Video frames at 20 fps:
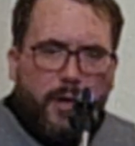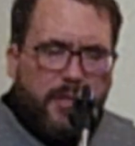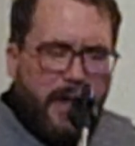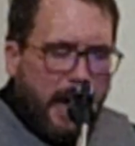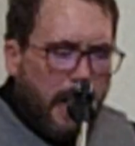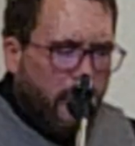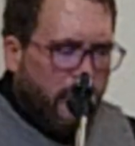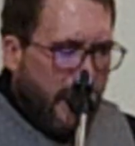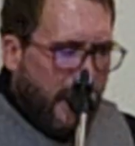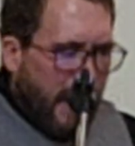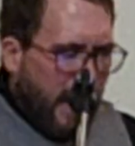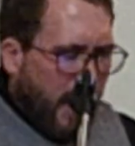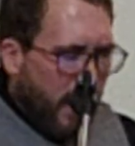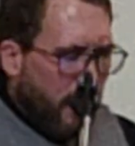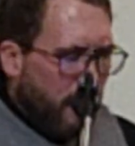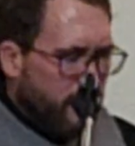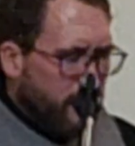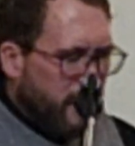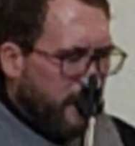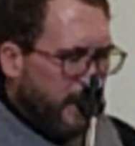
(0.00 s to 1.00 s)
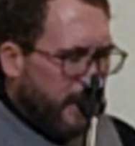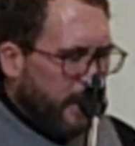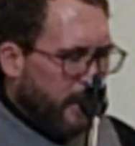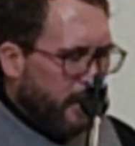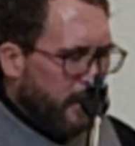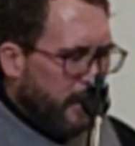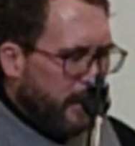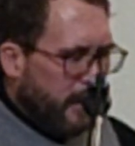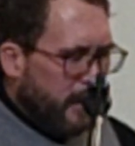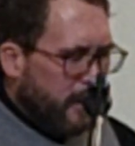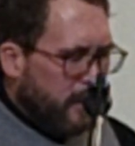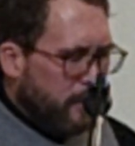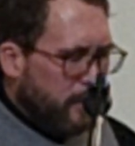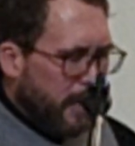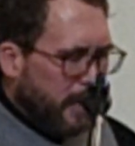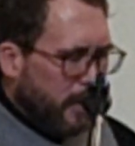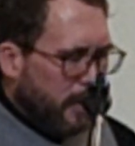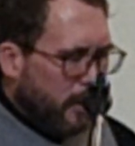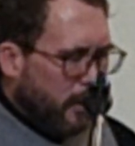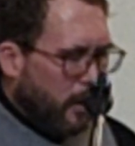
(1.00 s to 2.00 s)
without housing is
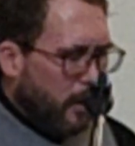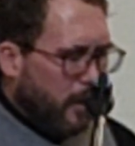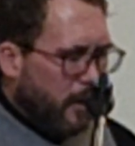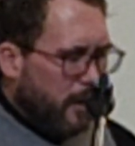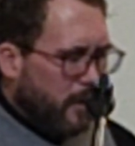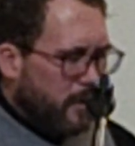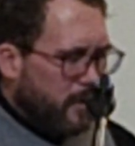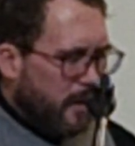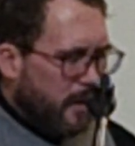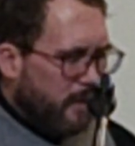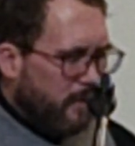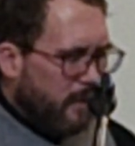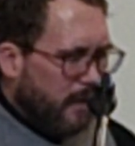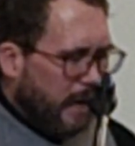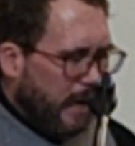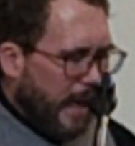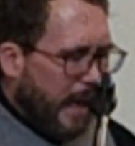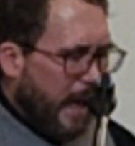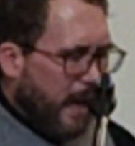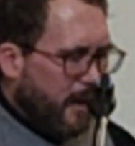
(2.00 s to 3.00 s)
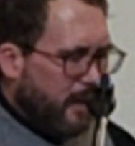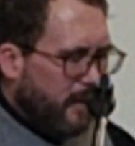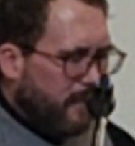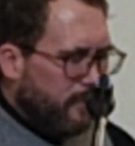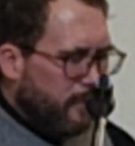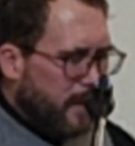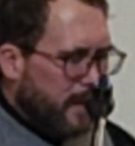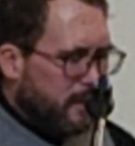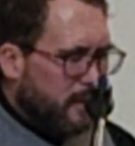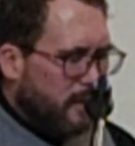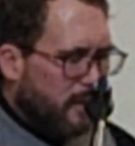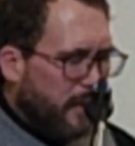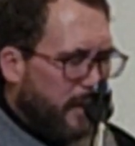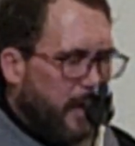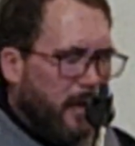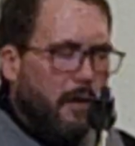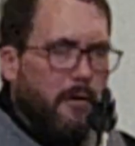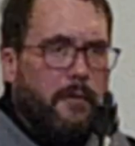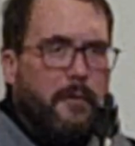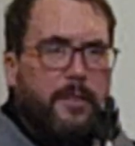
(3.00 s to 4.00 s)
because of the lack of mental
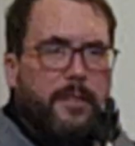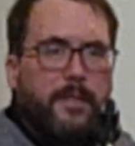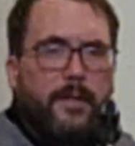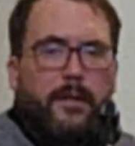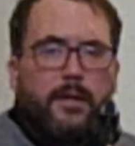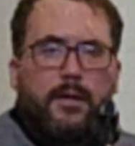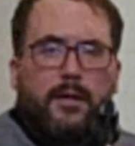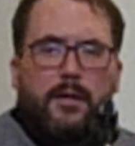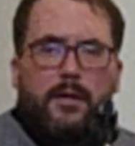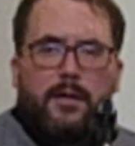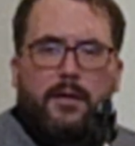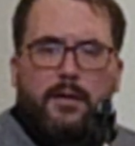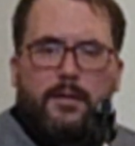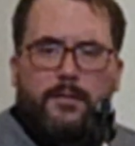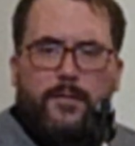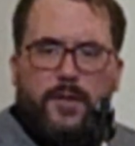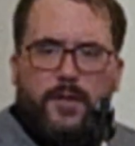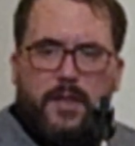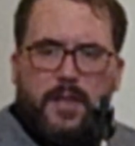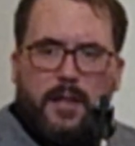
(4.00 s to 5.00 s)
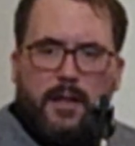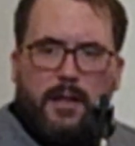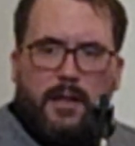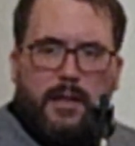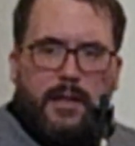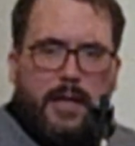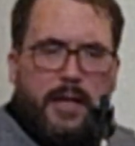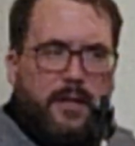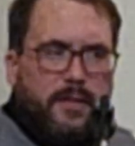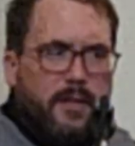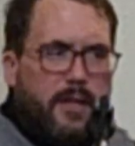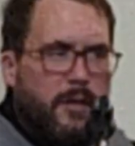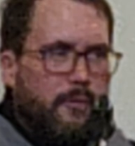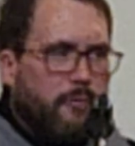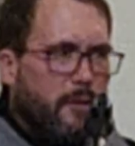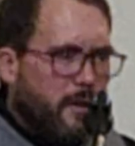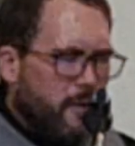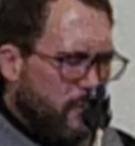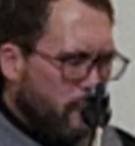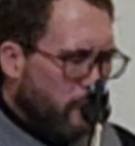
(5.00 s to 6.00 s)
health facilities and
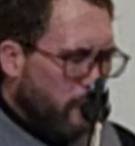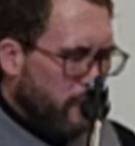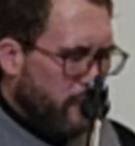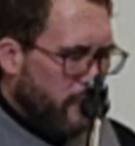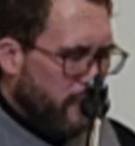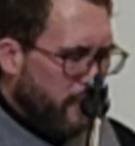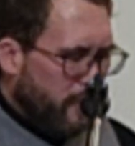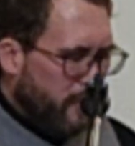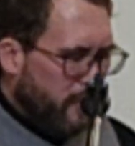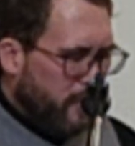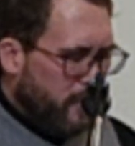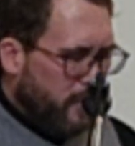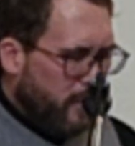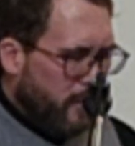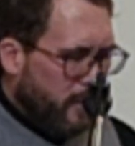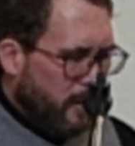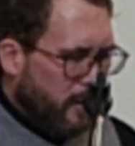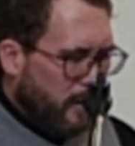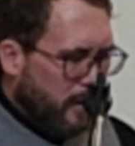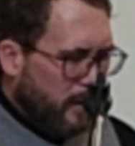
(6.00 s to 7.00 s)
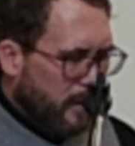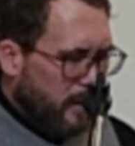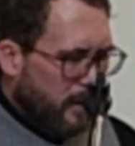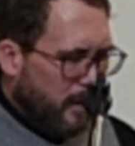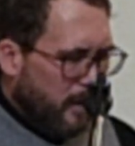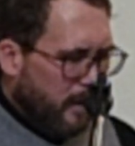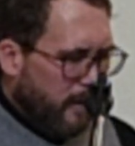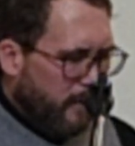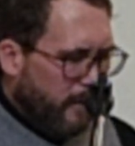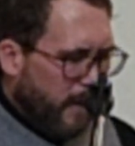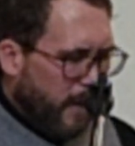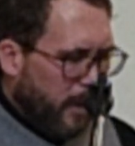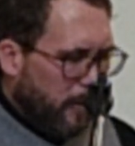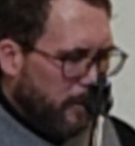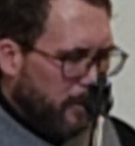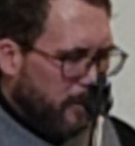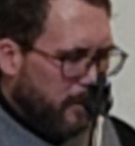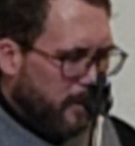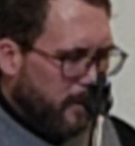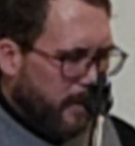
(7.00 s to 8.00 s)
resources
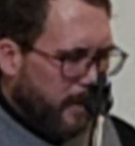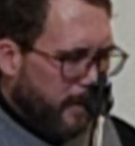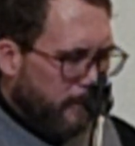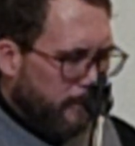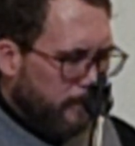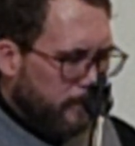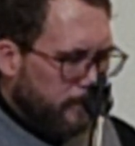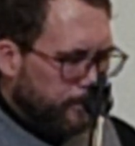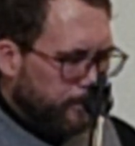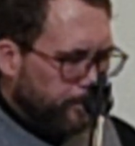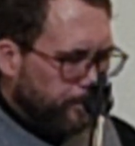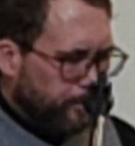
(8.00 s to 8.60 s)
available to them.